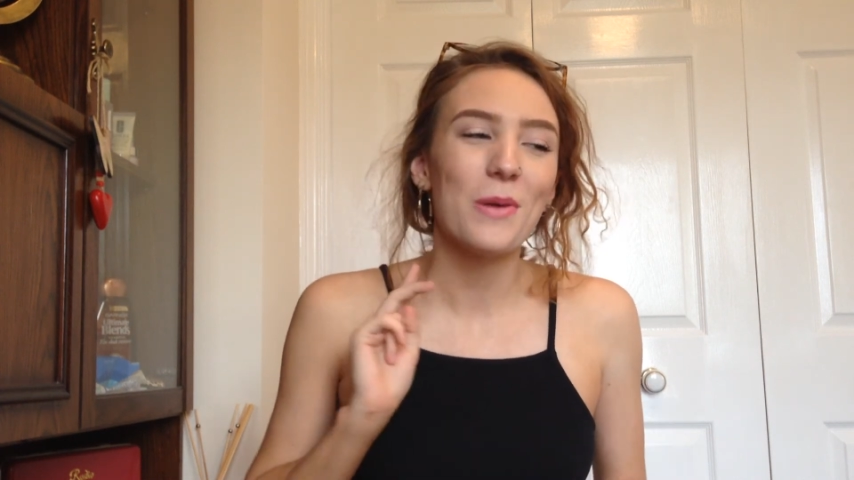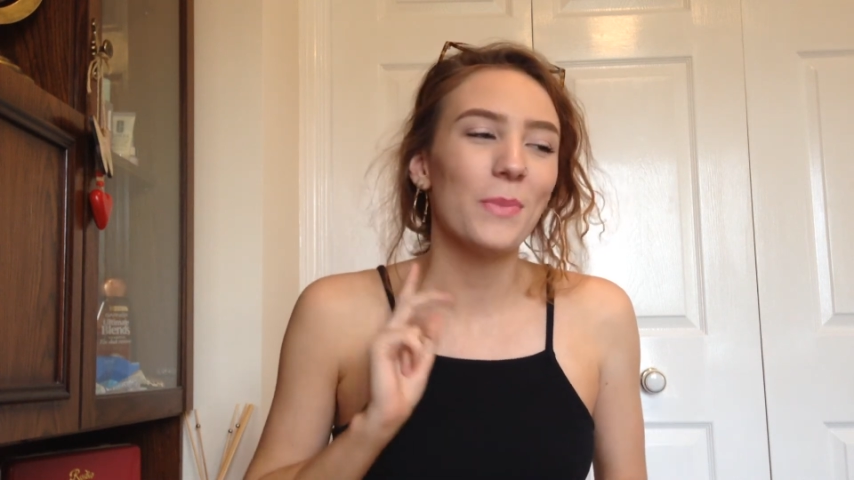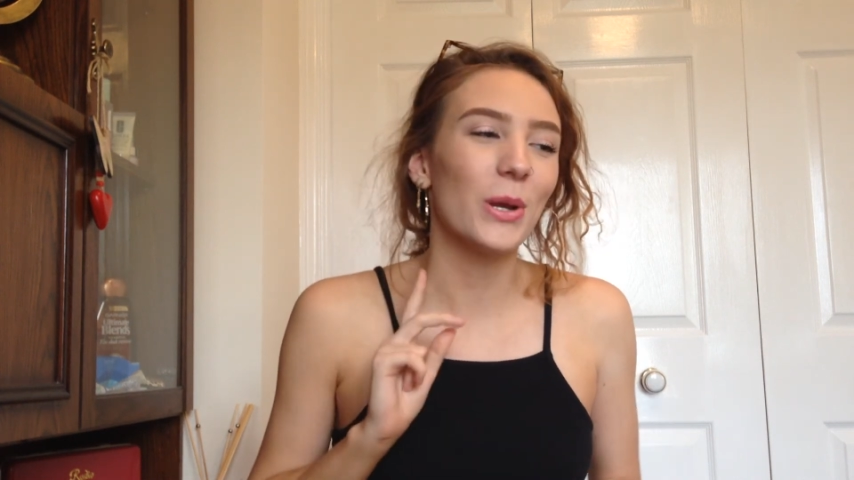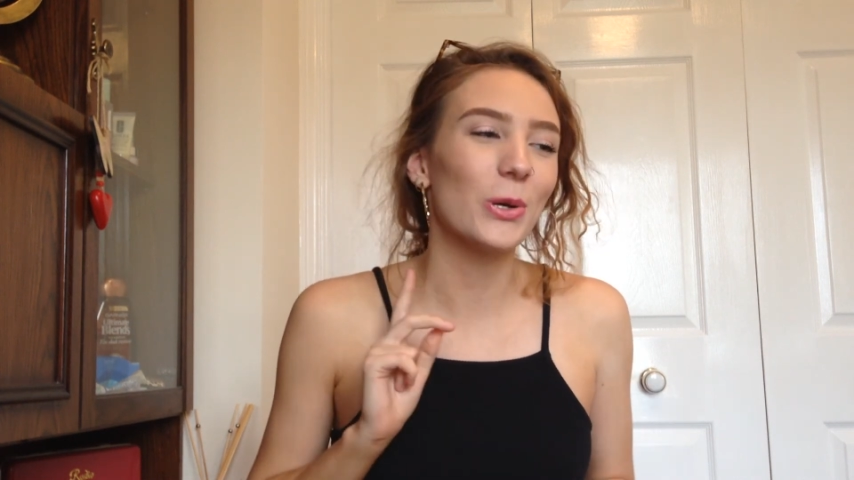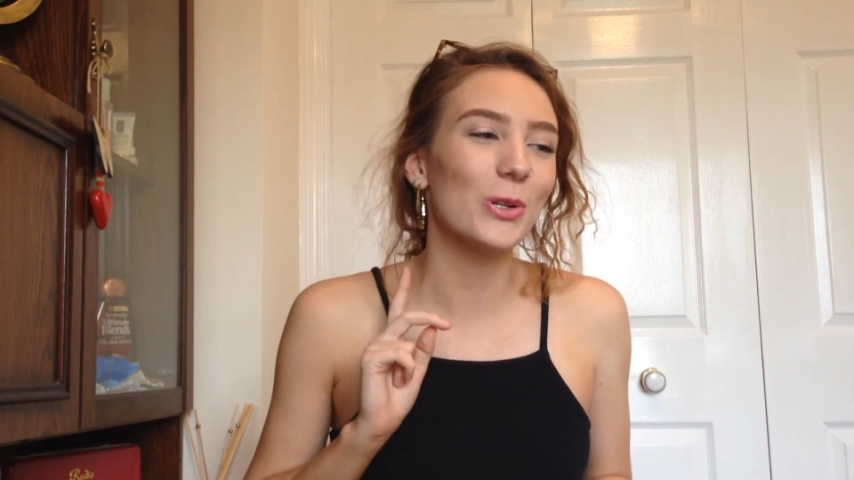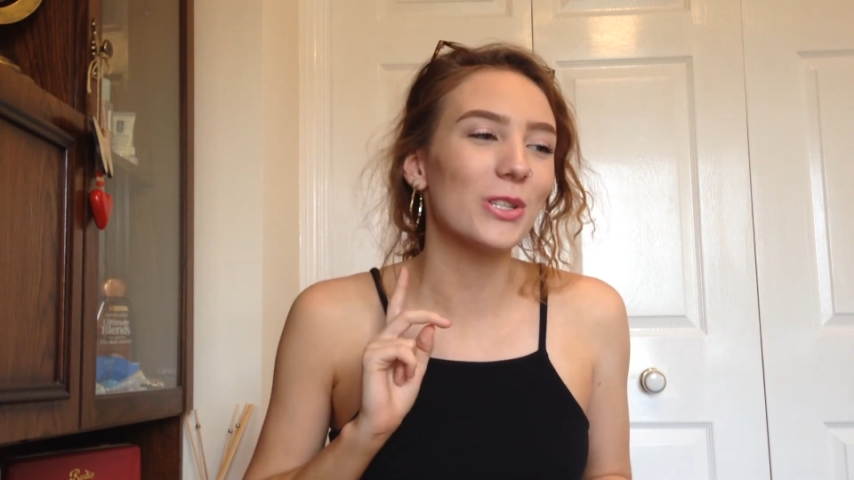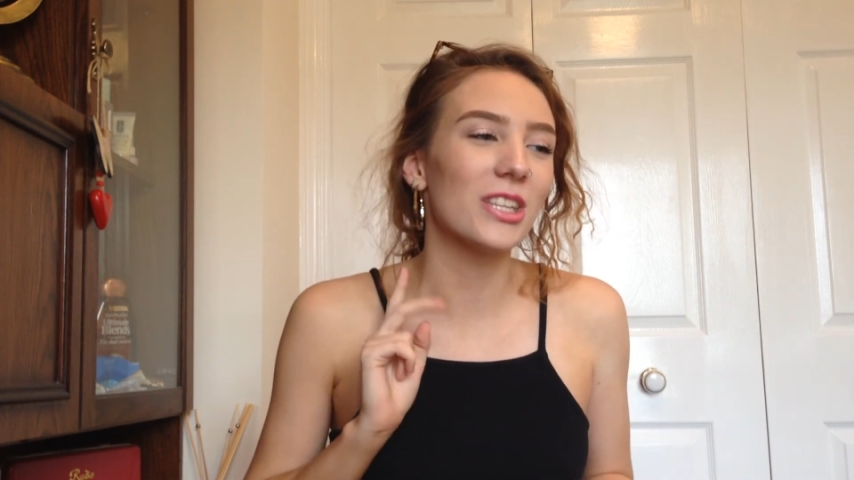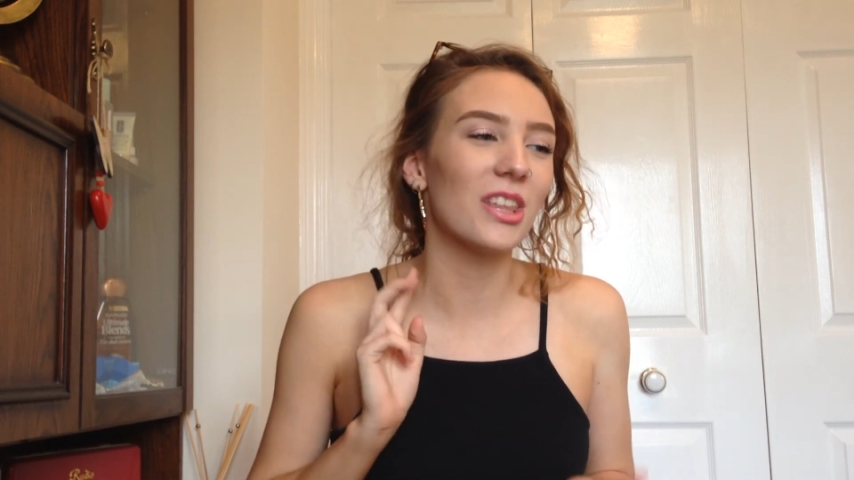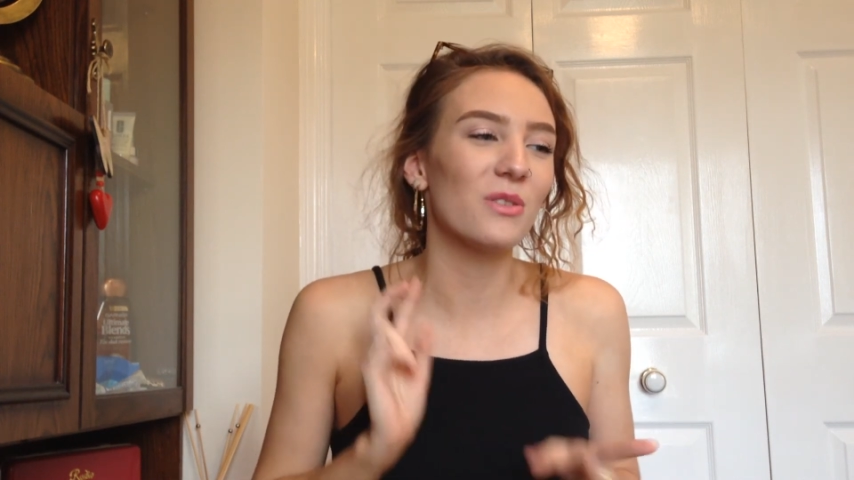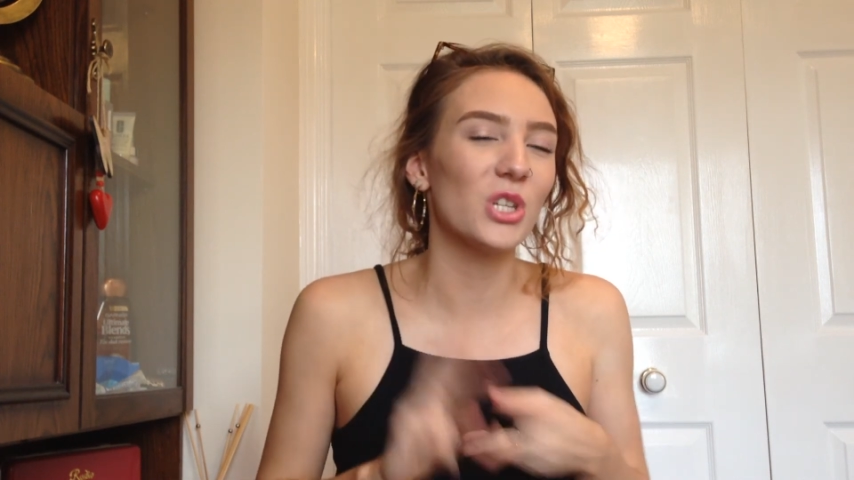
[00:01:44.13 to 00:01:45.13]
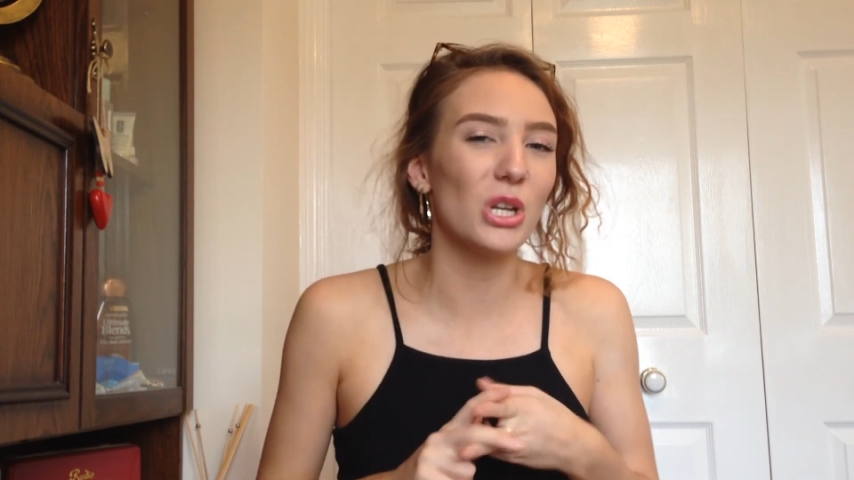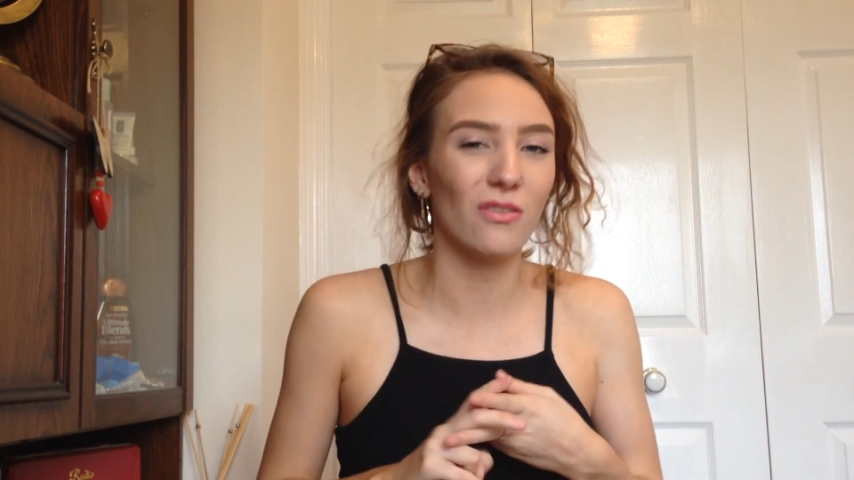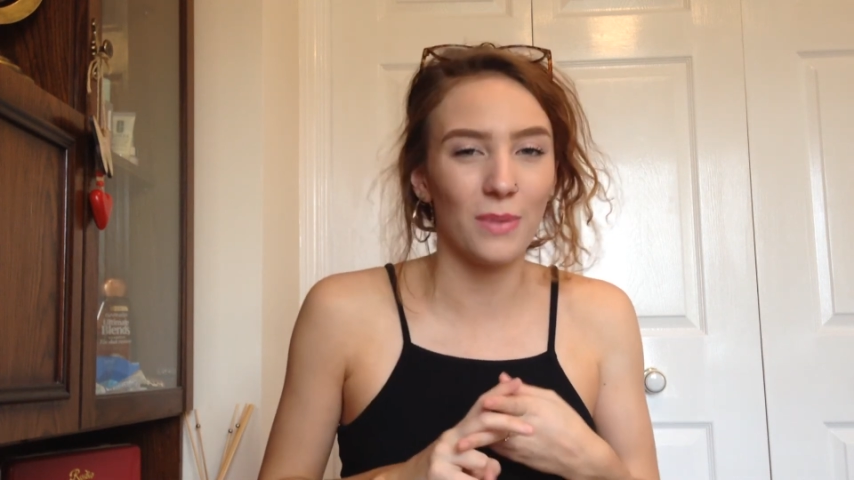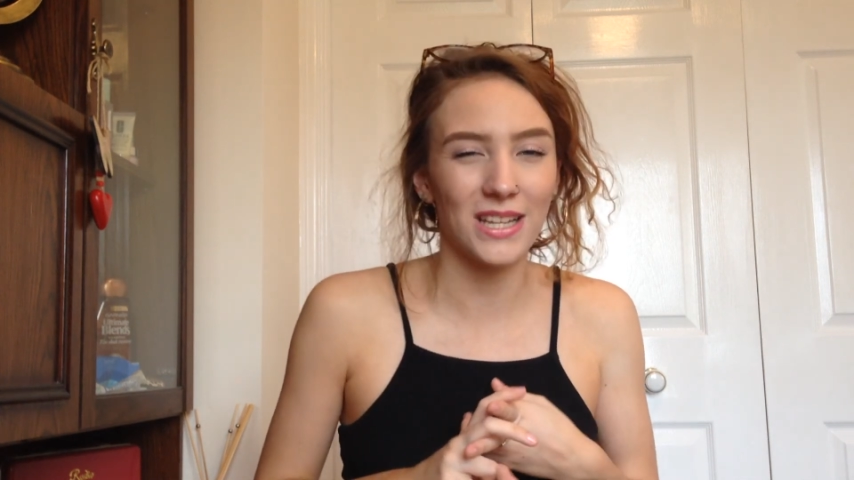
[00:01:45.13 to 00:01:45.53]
because there was two different